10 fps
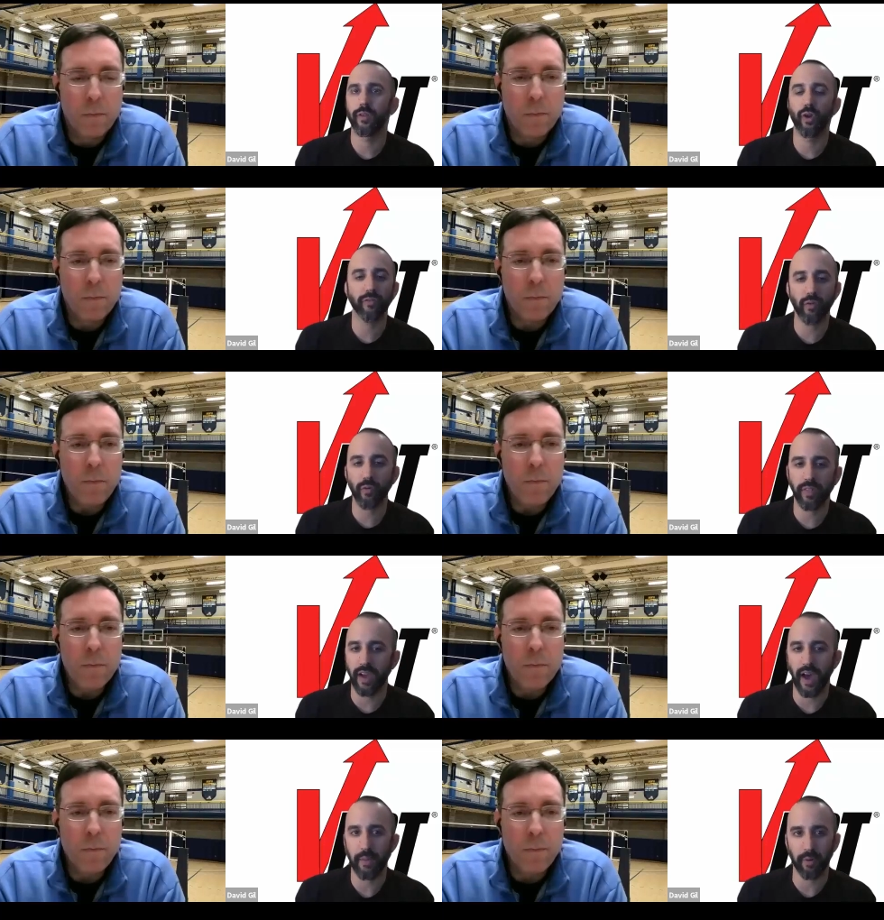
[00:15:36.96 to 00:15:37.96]
Speaker 1: you don't have to do anything
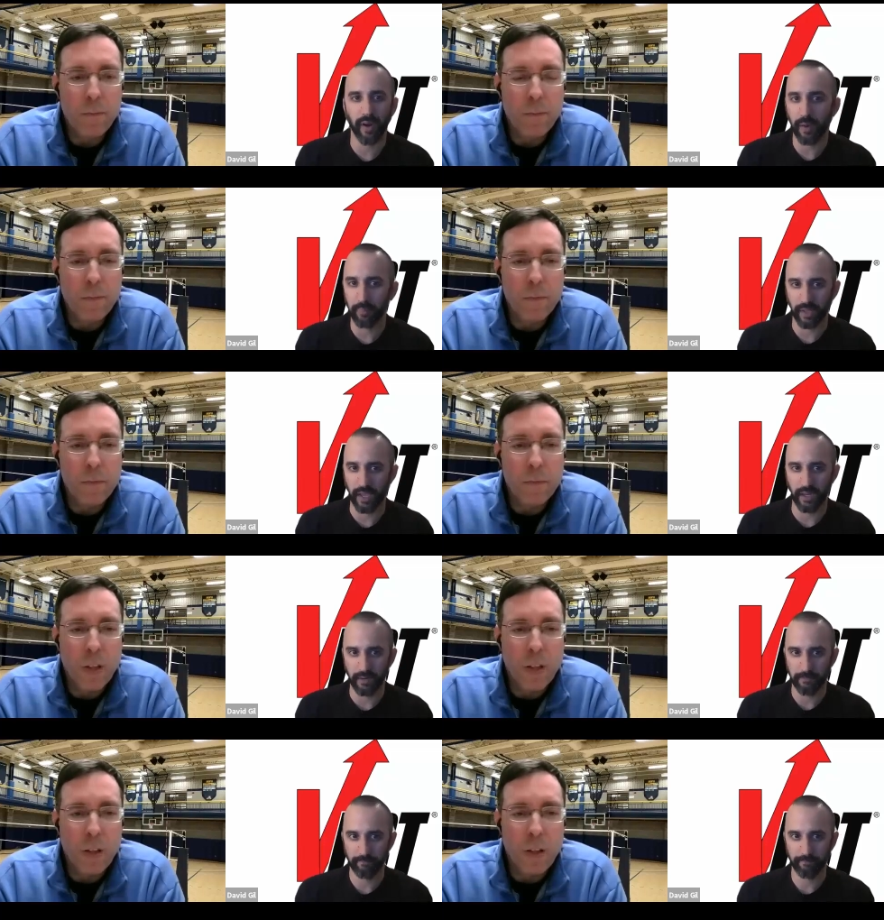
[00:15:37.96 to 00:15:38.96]
hyper
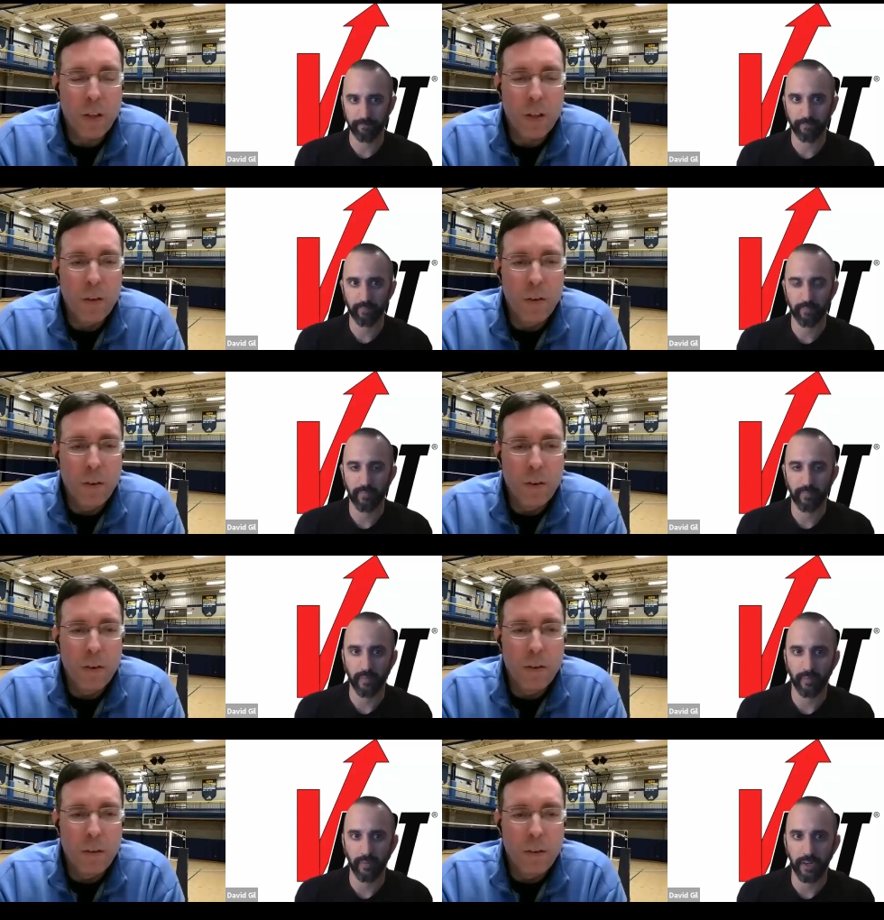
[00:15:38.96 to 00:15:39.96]
complicated,
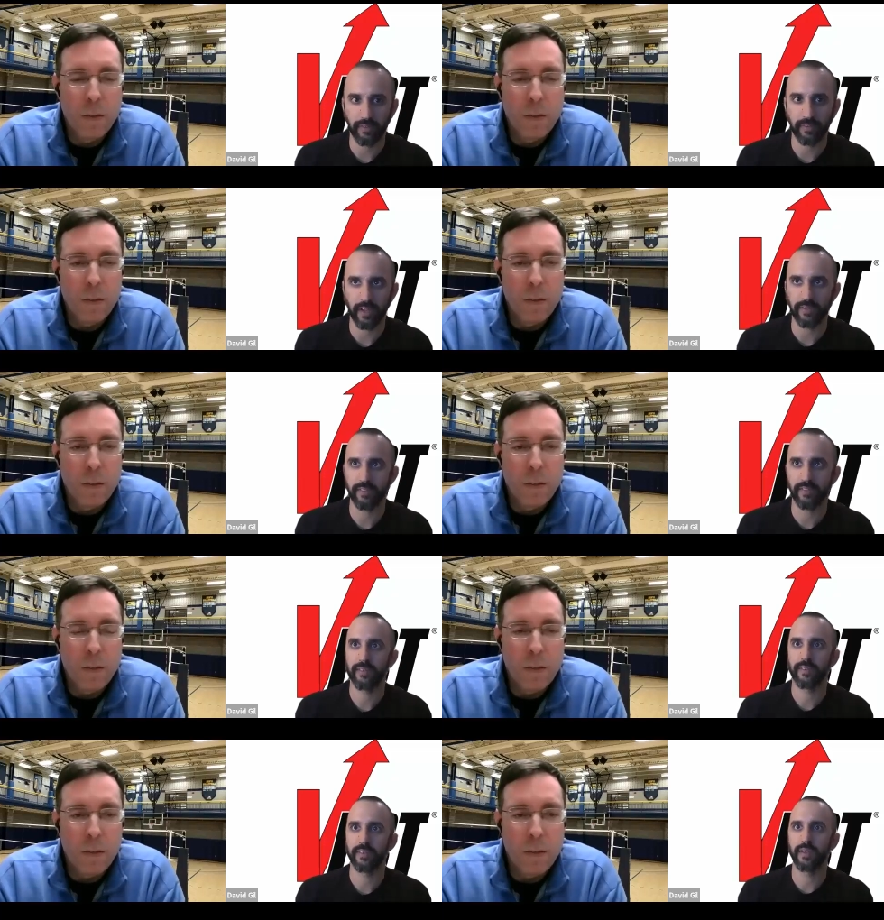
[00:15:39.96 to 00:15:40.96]
right? It's, it's
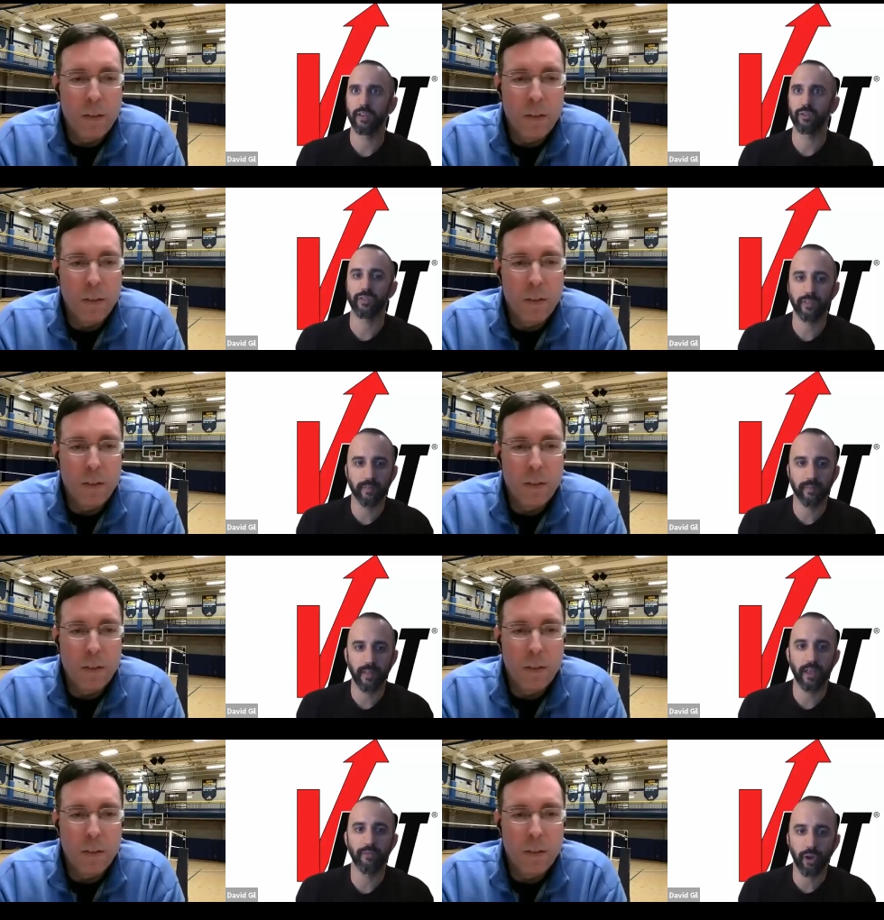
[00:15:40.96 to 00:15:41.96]
it's just
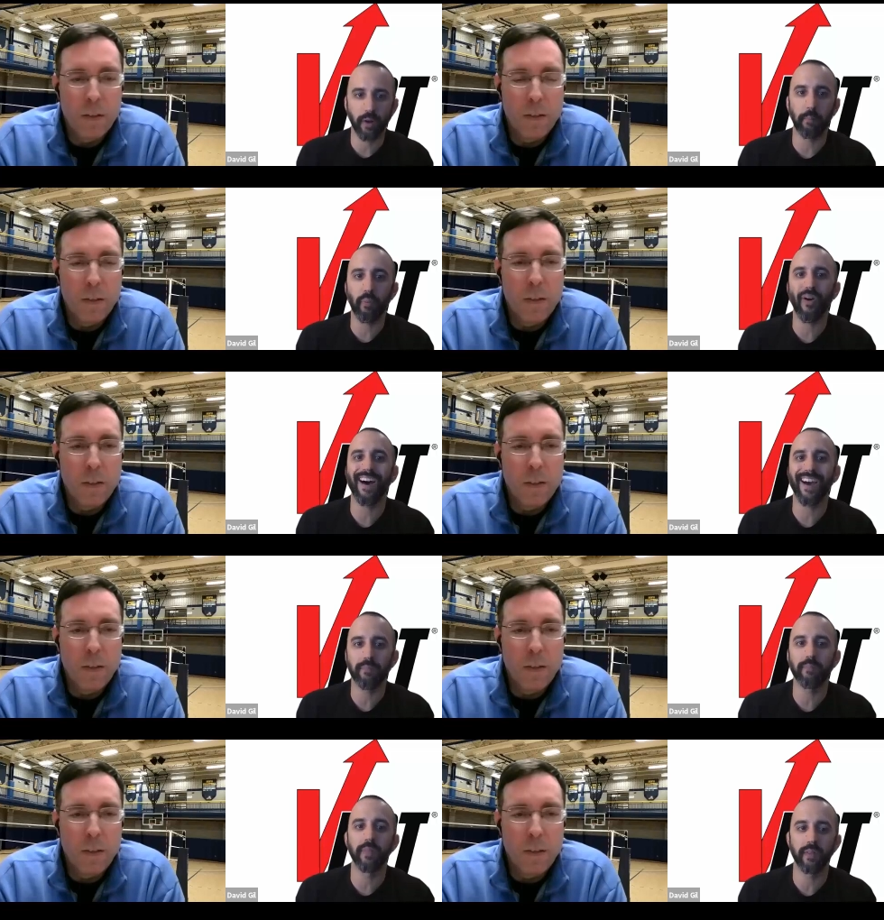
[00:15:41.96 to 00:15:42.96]
if you're gonna
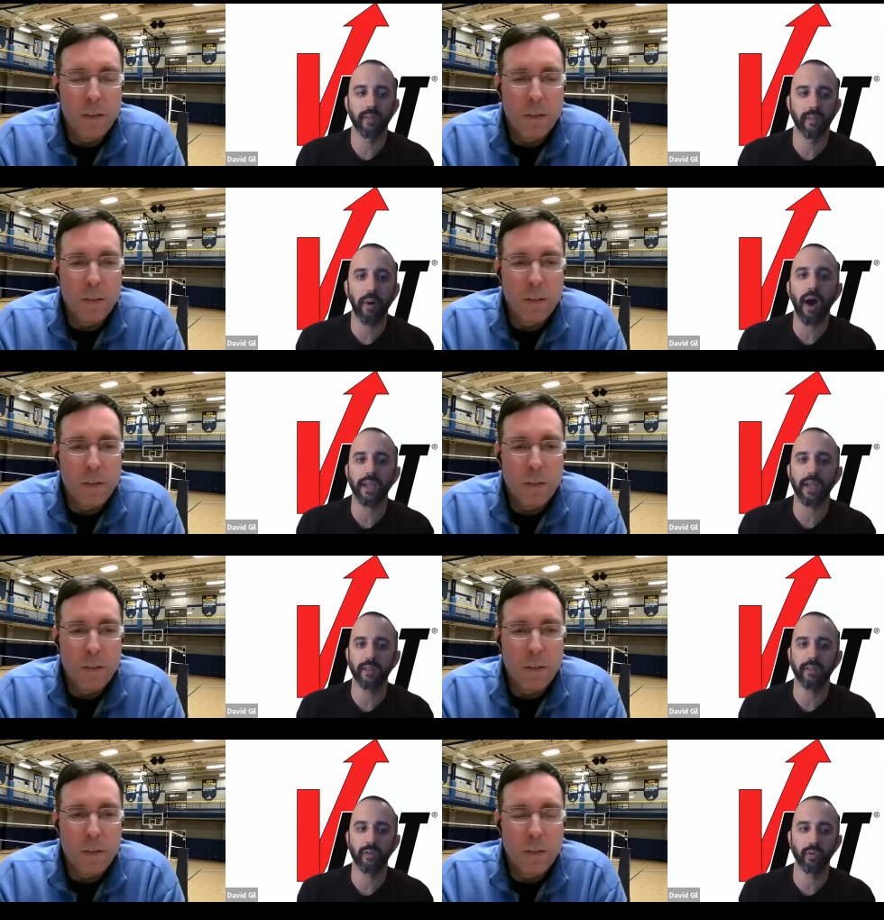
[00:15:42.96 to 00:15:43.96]
prime the
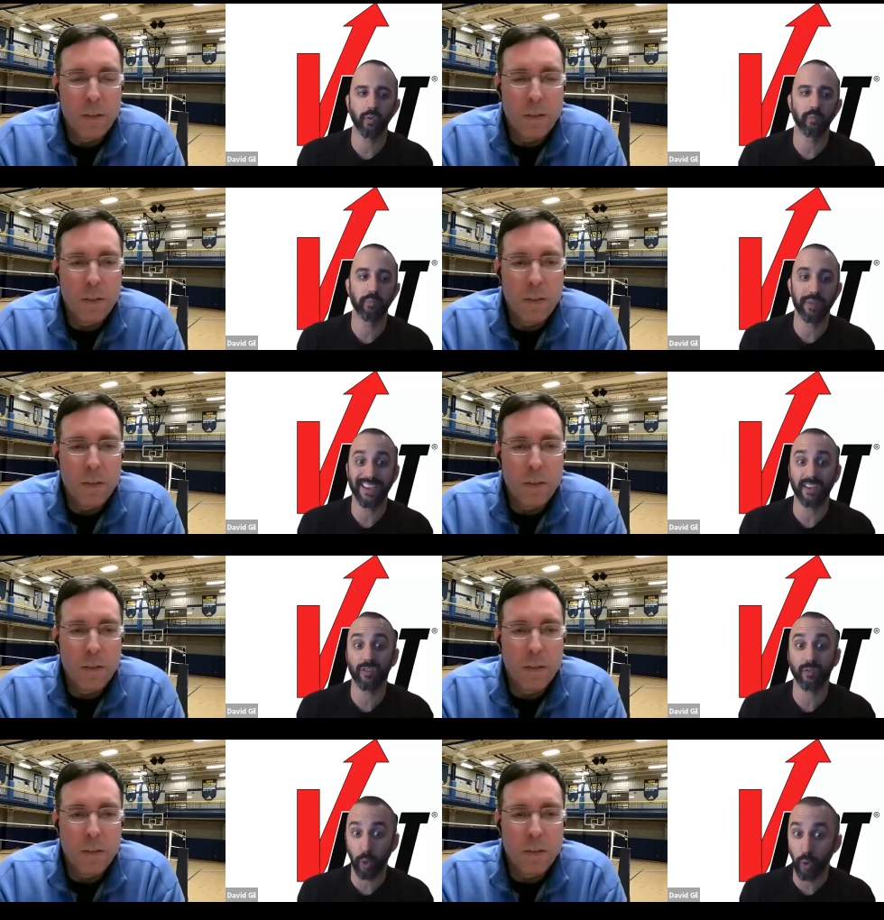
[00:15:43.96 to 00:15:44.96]
body to be
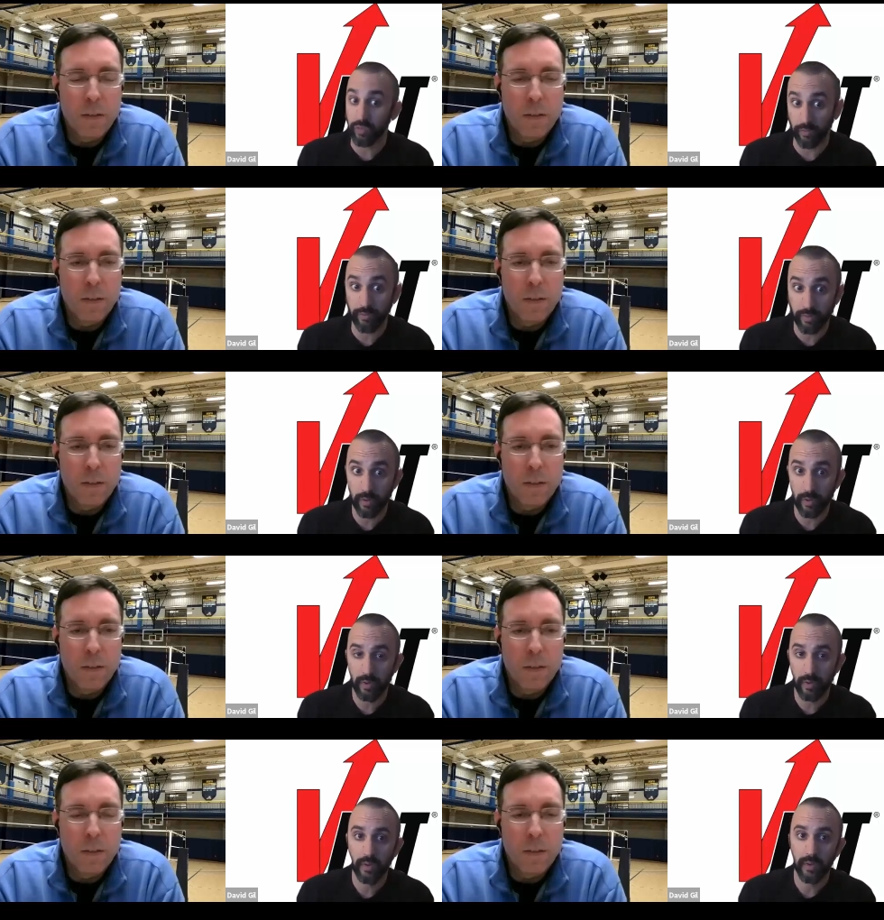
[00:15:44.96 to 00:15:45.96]
explosive,
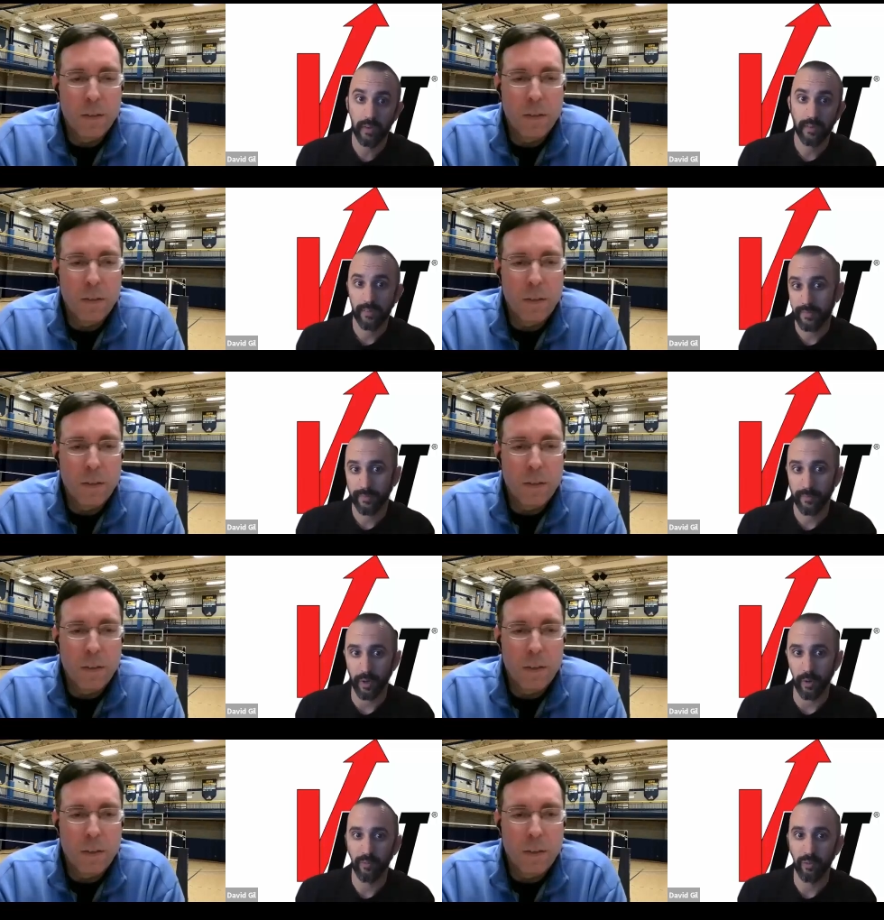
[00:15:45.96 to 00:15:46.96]

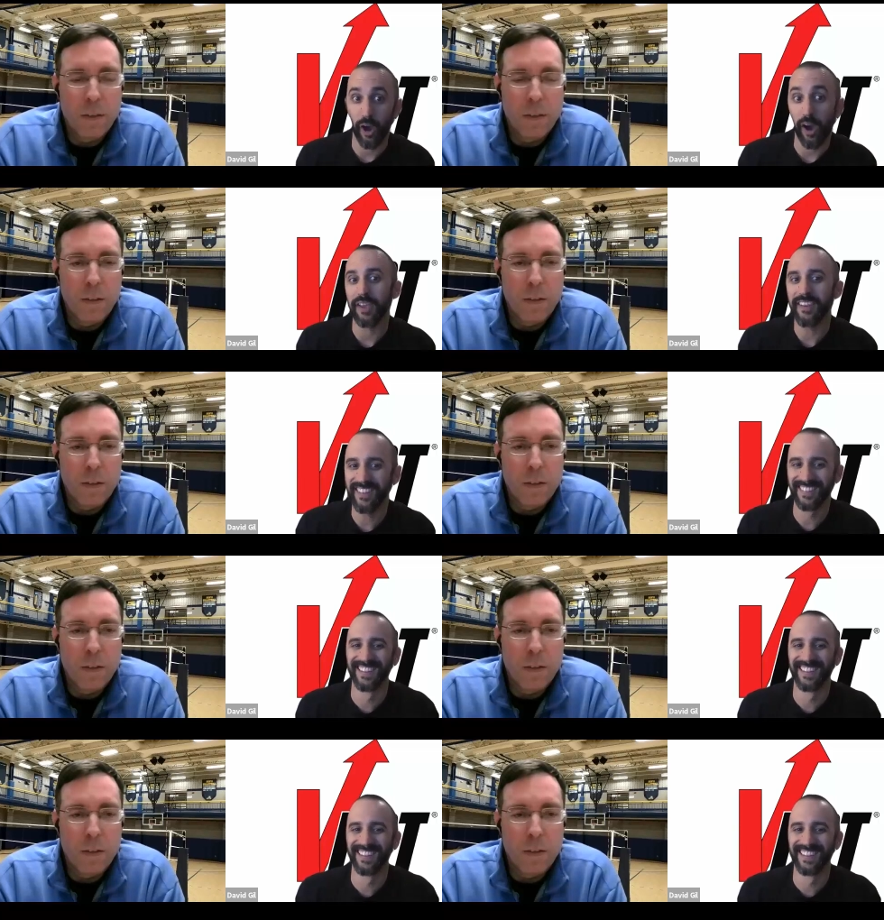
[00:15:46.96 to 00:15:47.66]
you know, jogging,